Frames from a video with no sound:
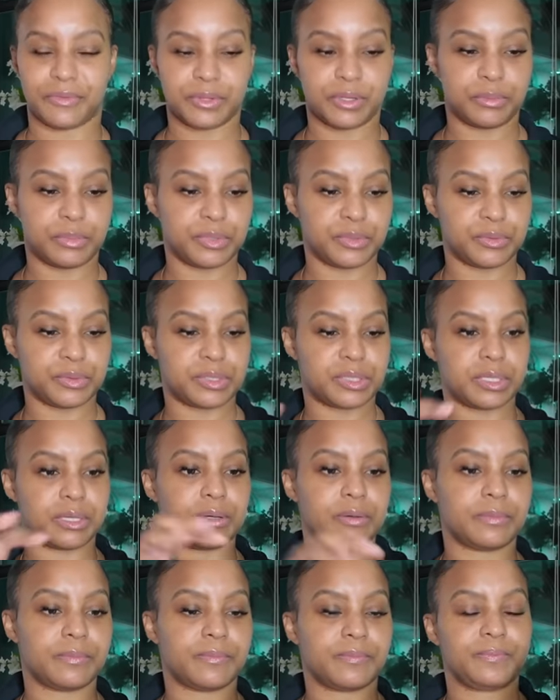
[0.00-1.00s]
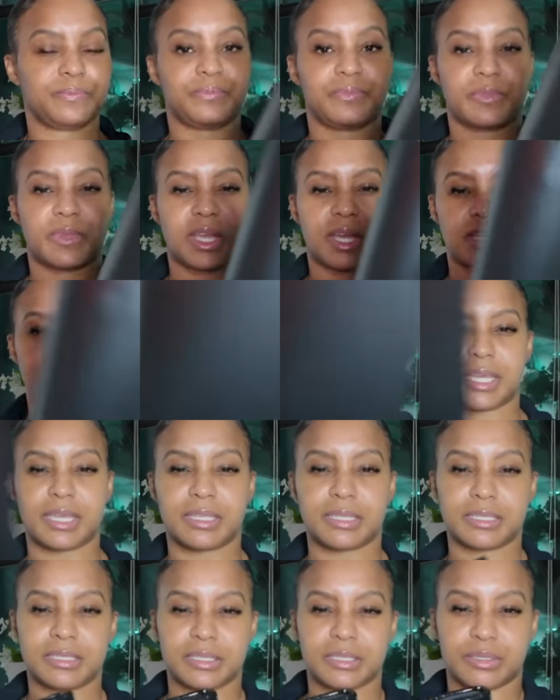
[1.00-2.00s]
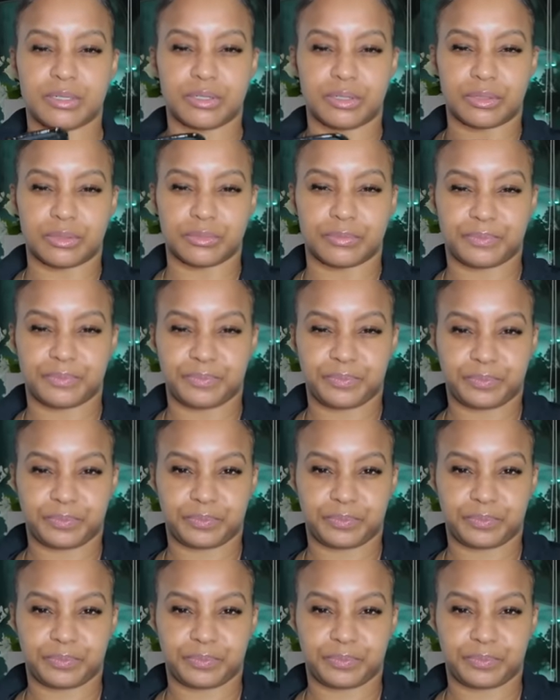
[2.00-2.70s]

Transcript: for your boots. So I take this little